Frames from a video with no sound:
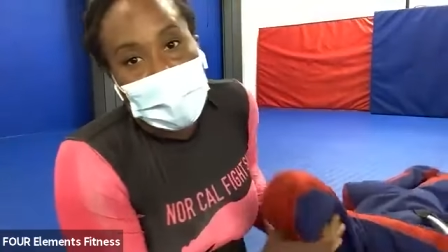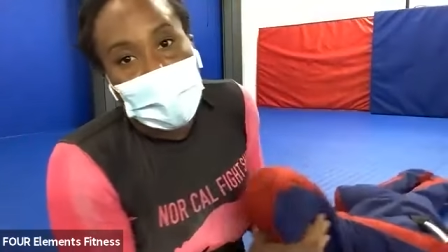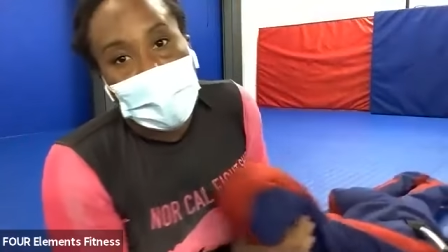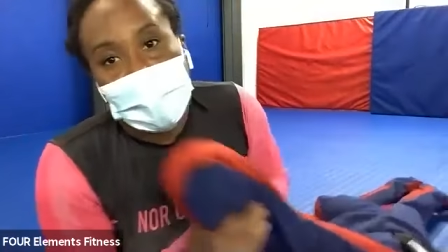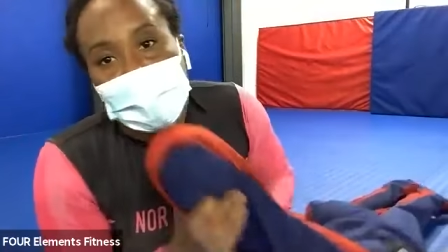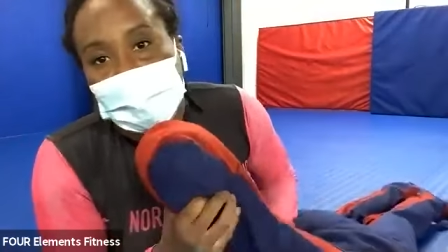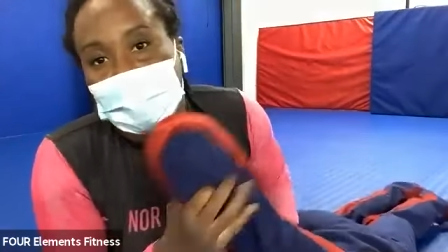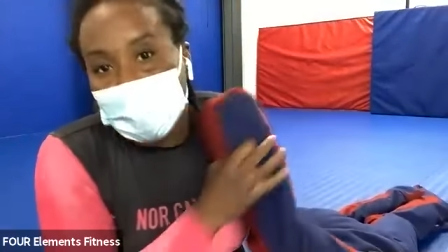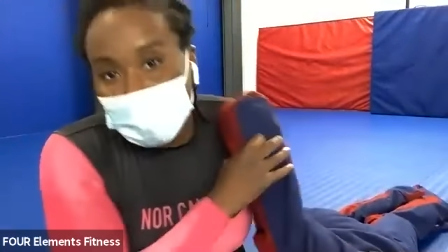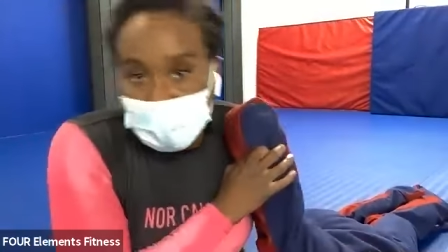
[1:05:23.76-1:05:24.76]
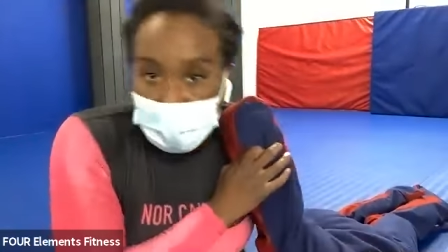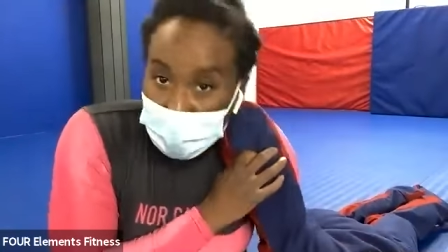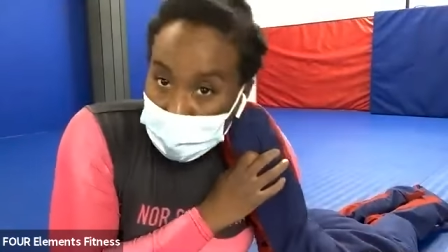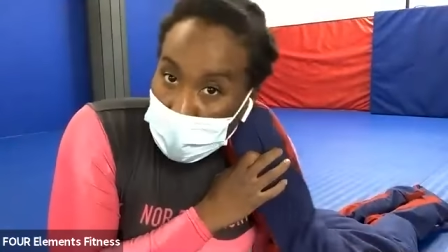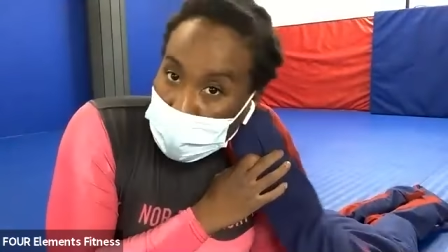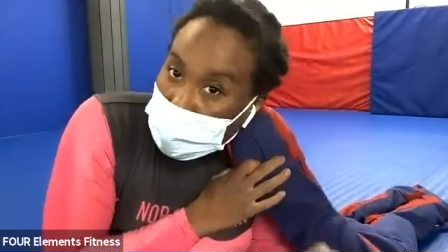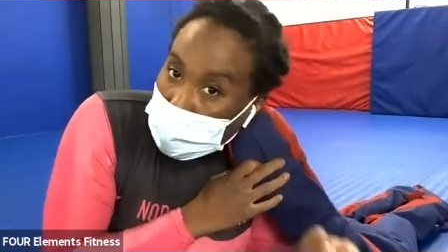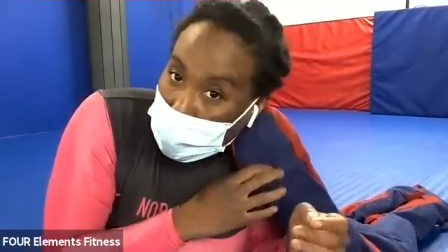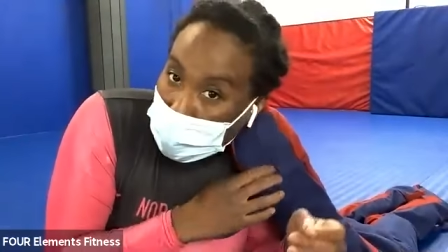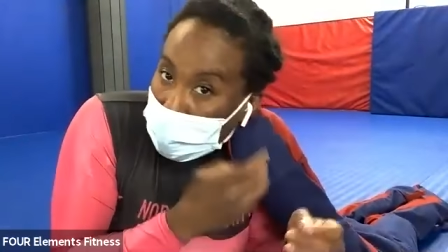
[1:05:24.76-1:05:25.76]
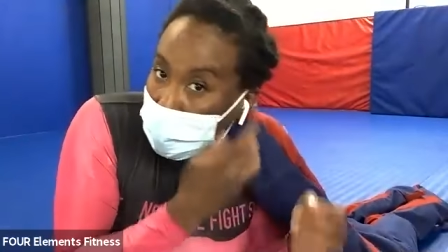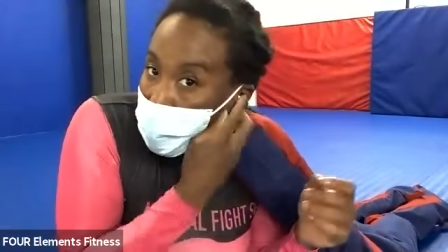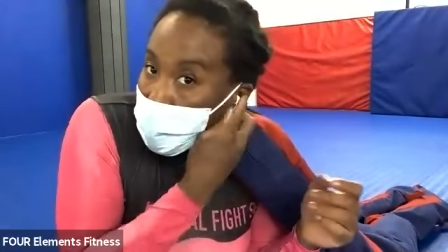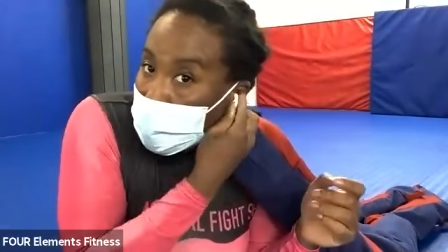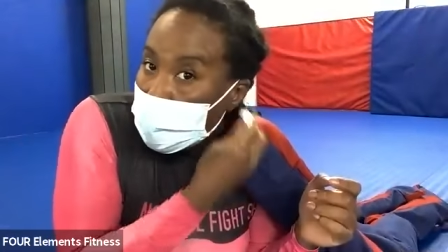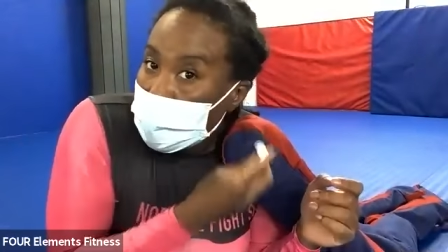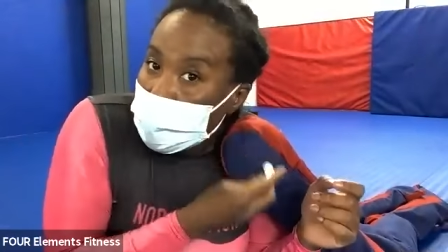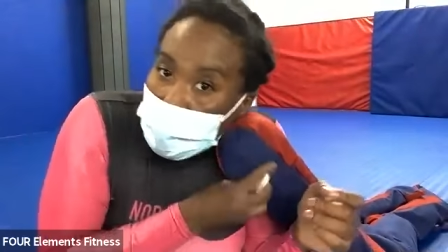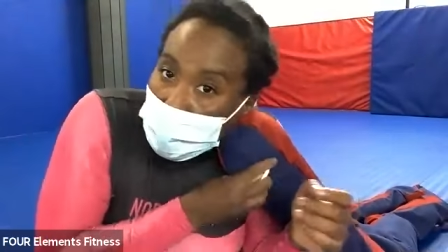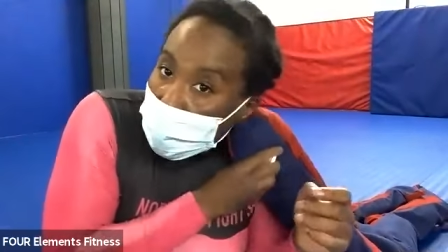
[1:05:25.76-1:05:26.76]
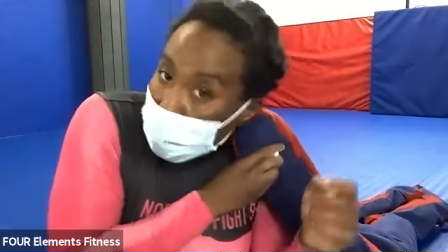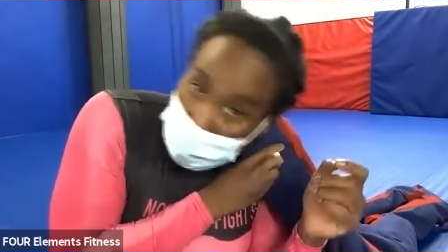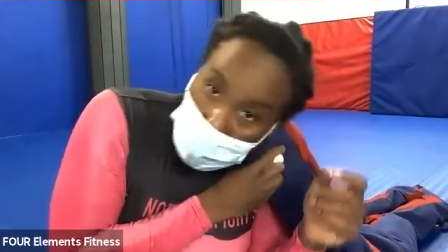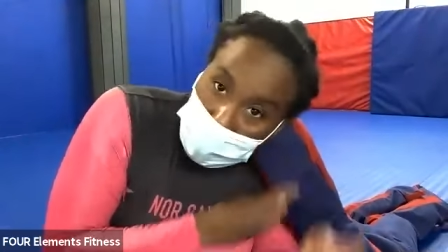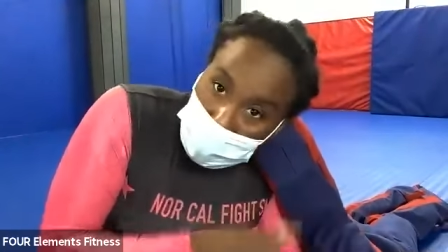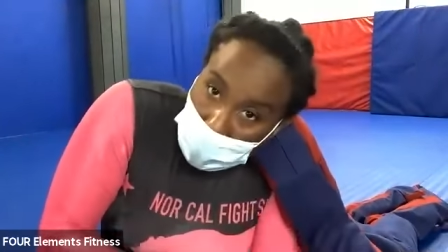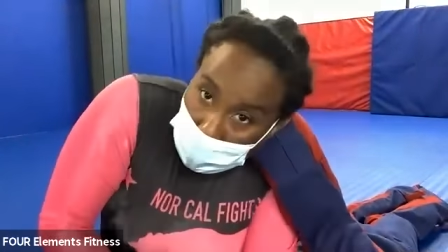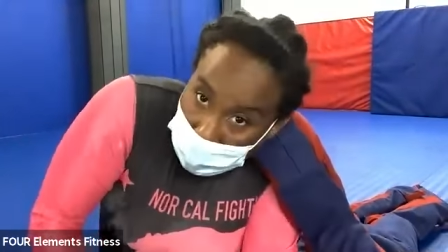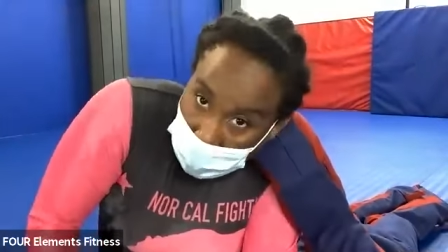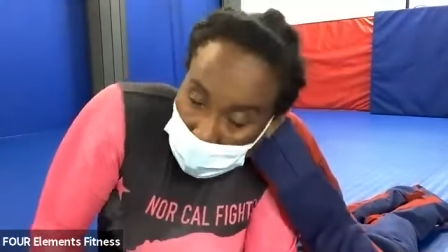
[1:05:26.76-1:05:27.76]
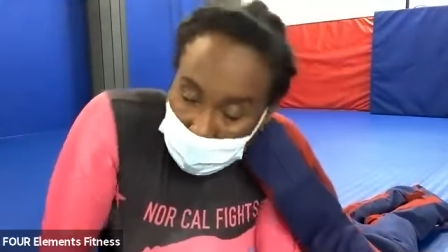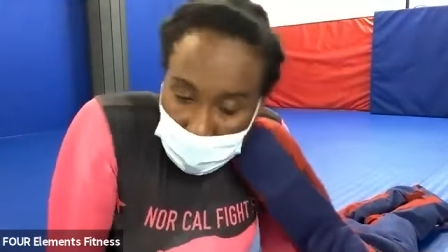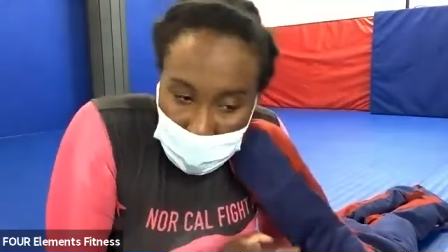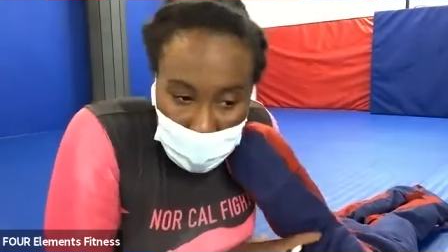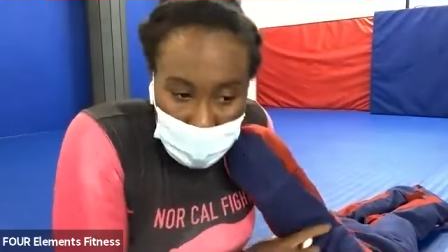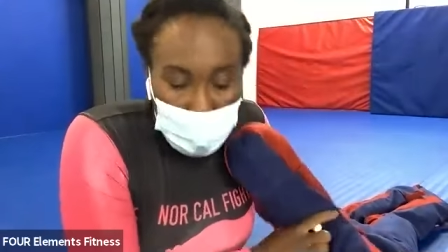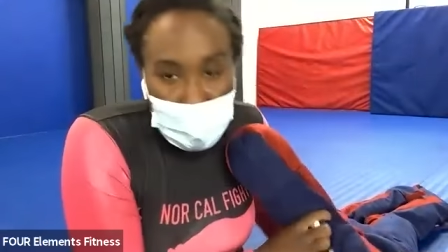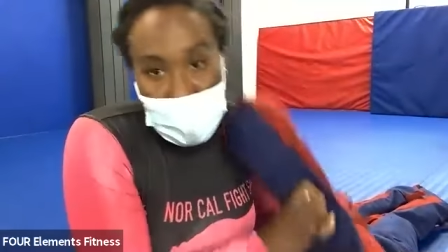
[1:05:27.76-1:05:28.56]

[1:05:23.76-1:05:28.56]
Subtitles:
would always tell me, like, practice holding the telephone in your